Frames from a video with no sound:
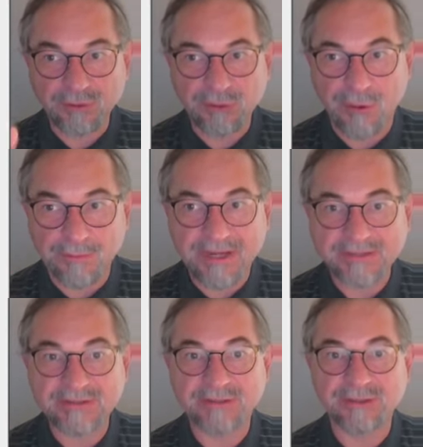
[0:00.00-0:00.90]

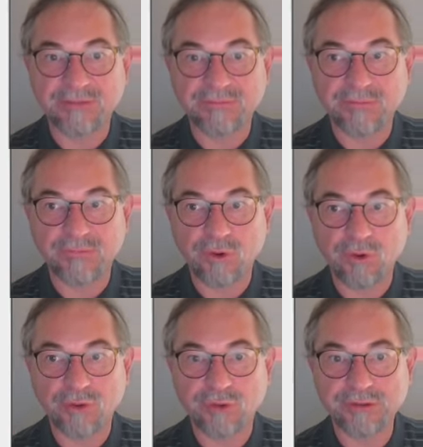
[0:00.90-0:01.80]
complexity of the
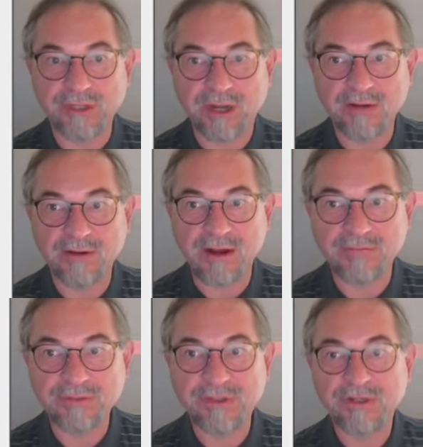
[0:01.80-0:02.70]
Voronoi
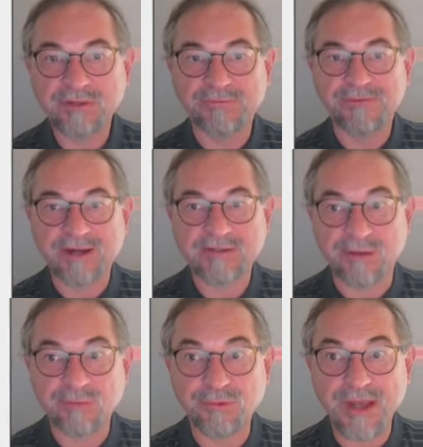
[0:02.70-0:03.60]
diagrams, the fact
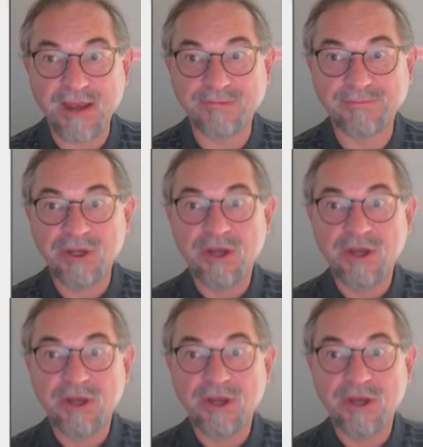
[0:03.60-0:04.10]
that we have